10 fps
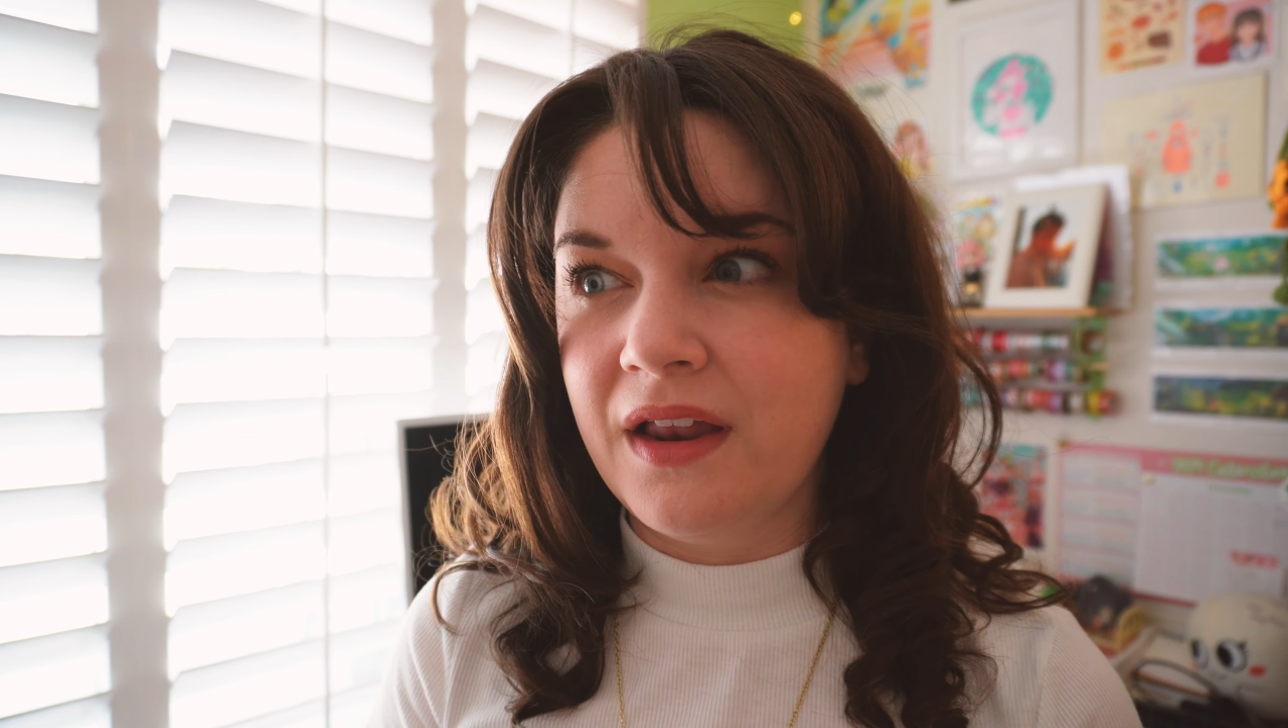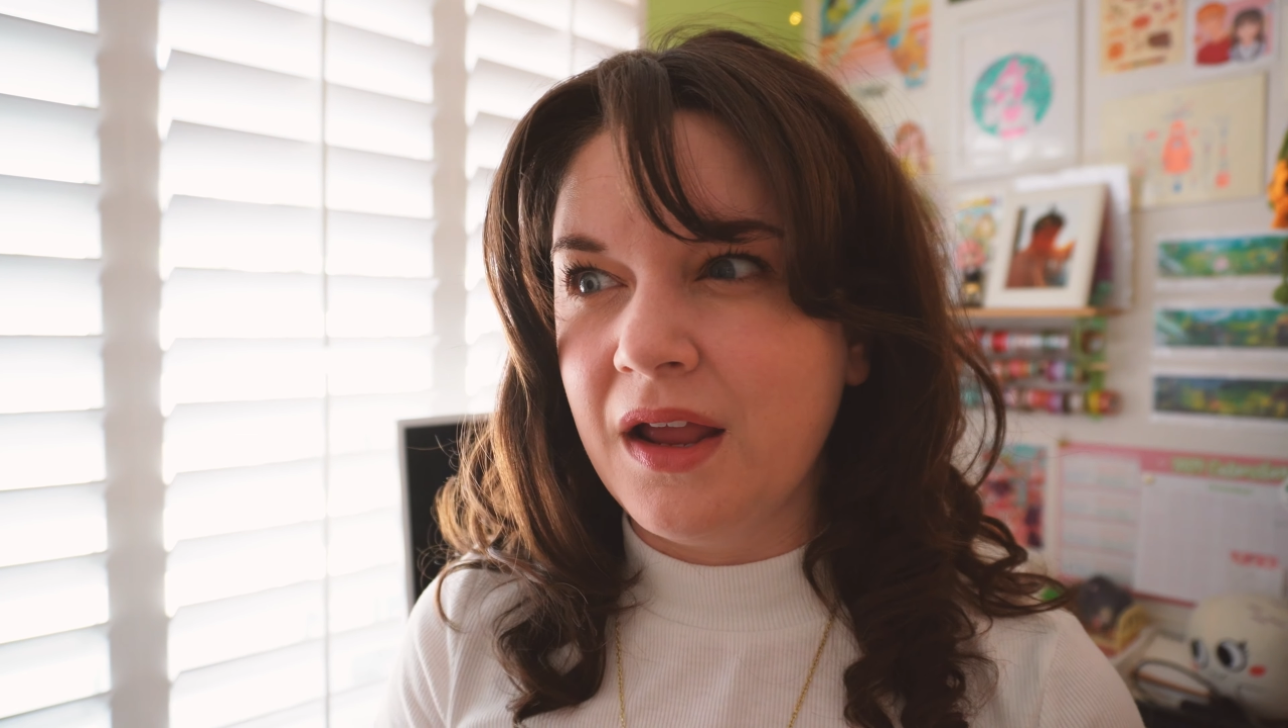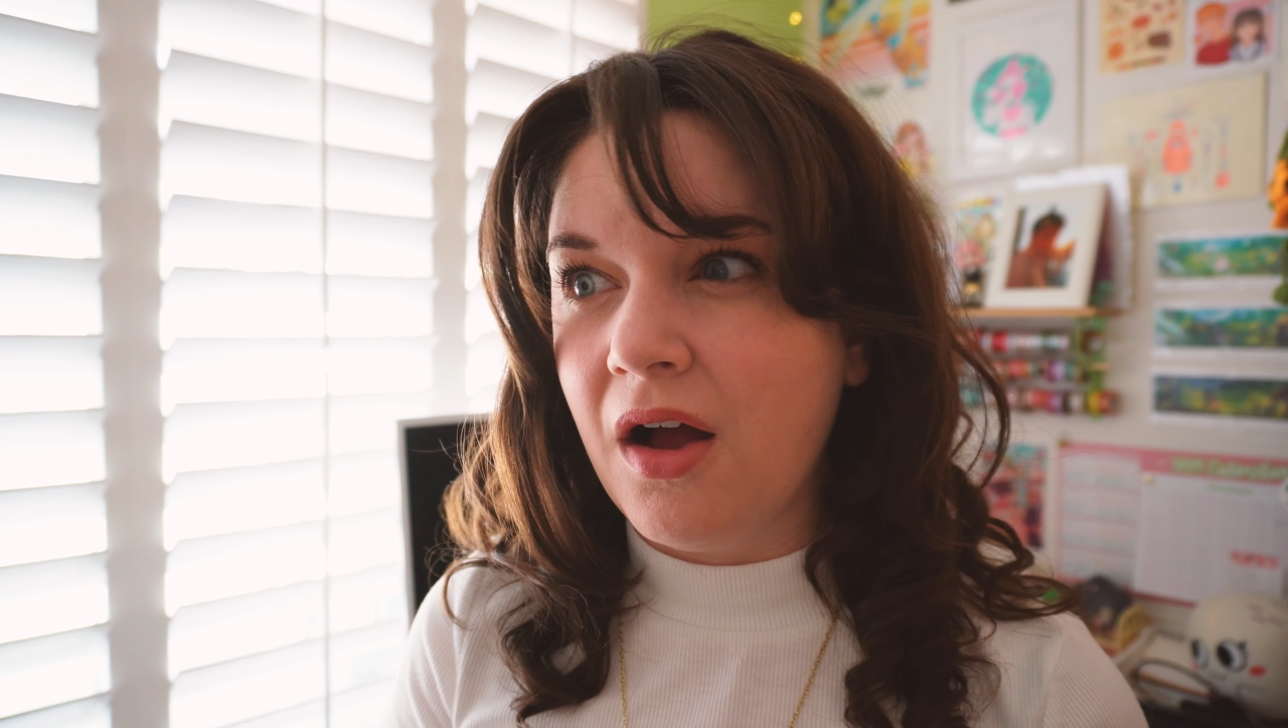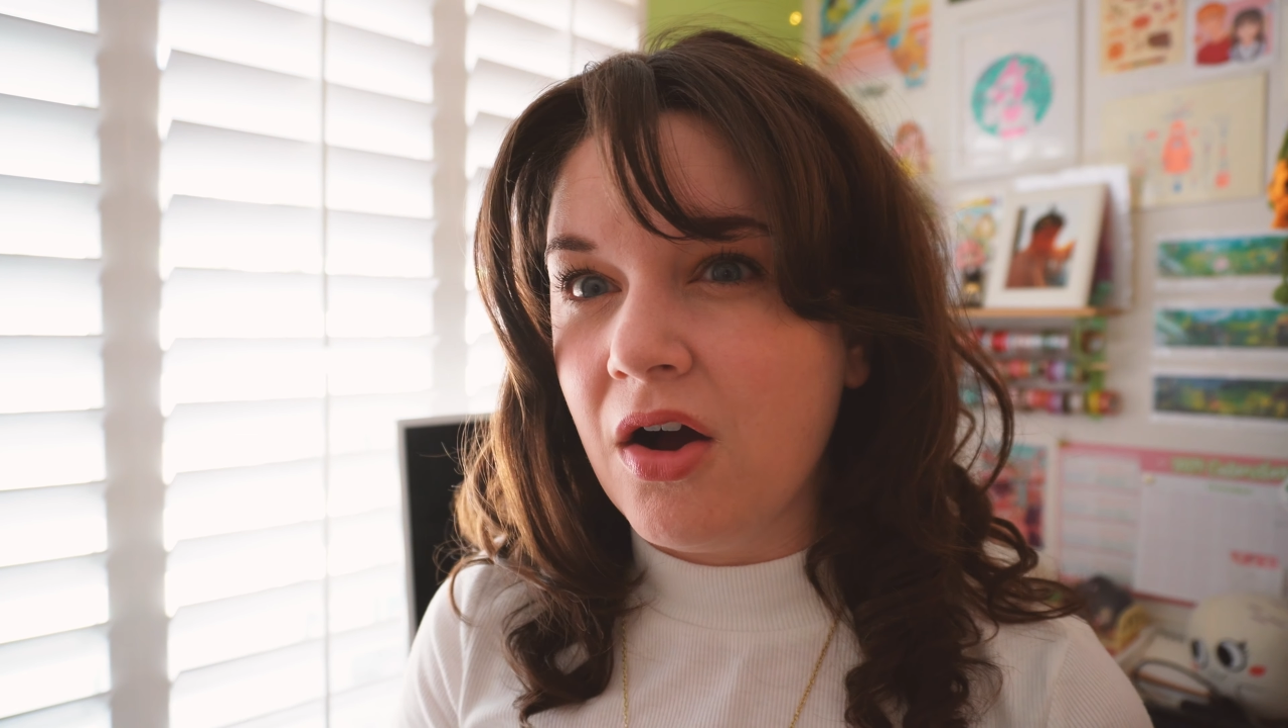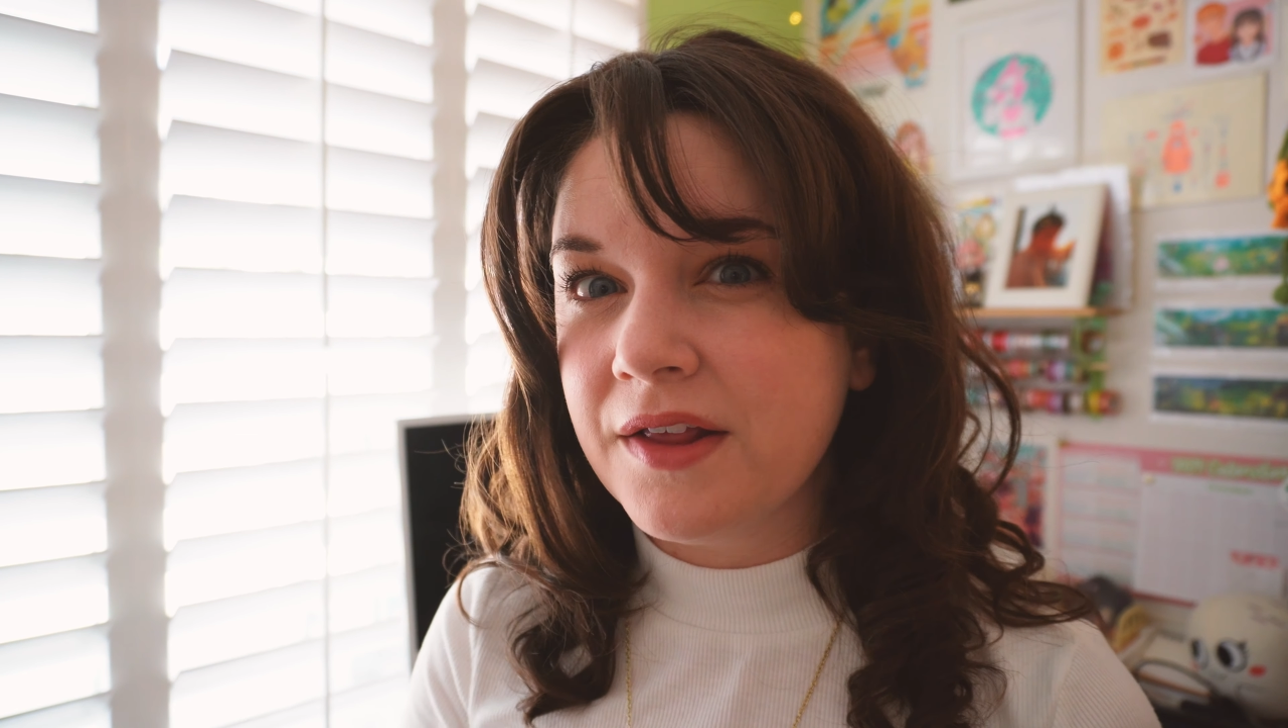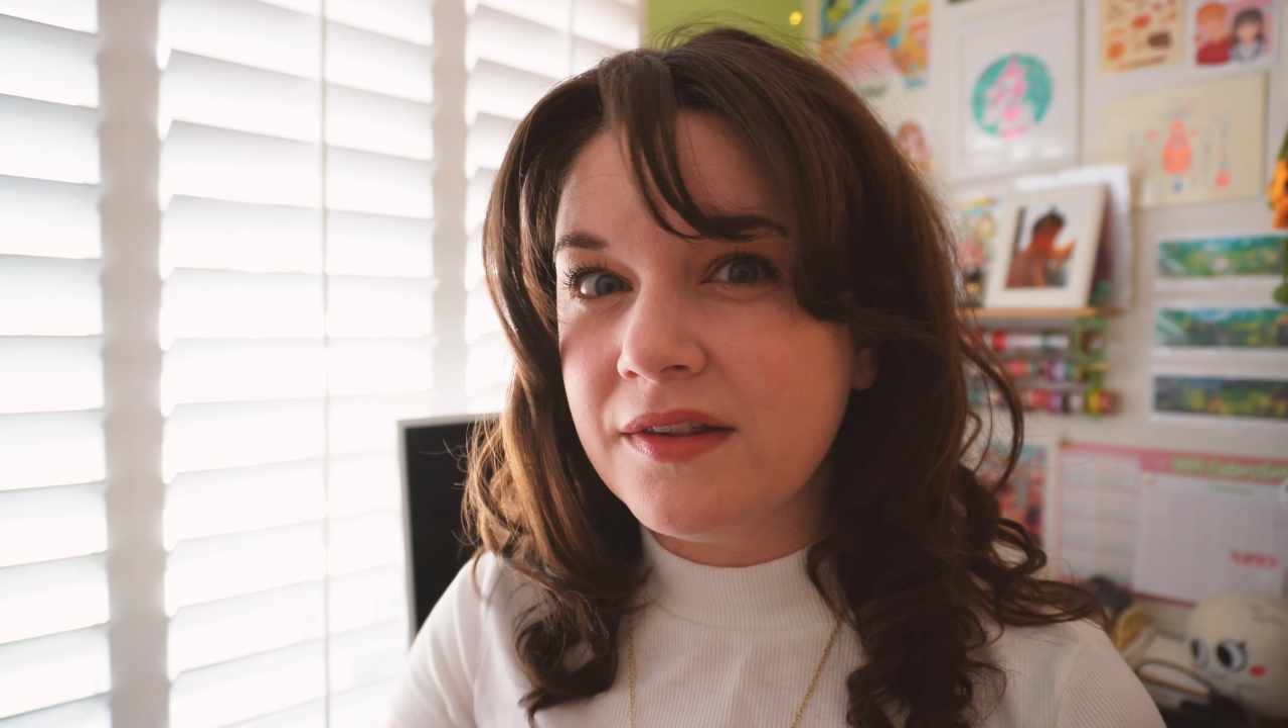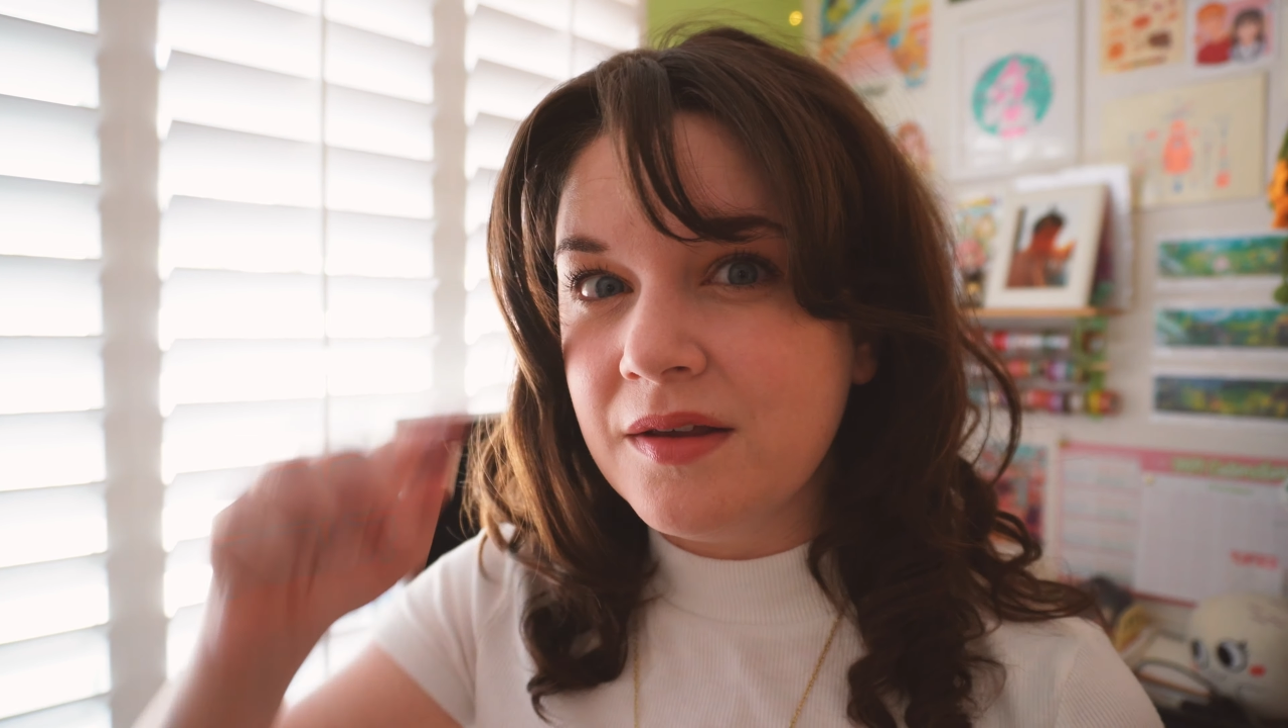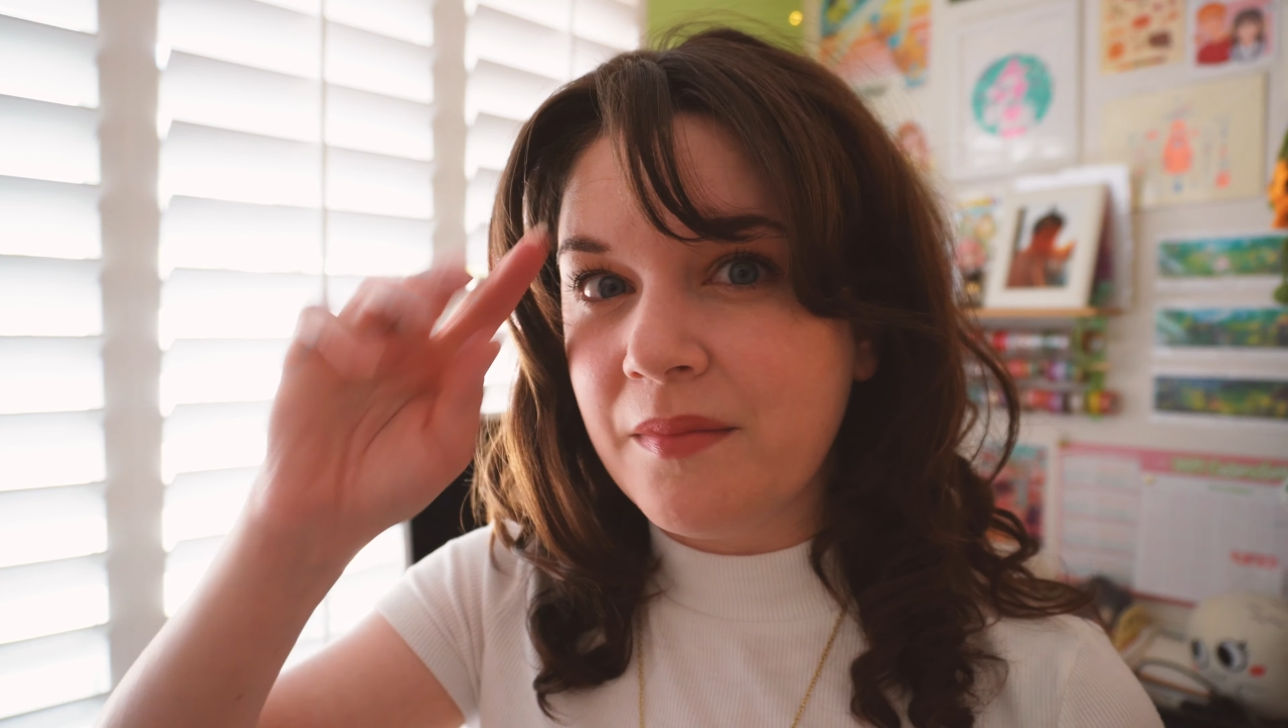And I honestly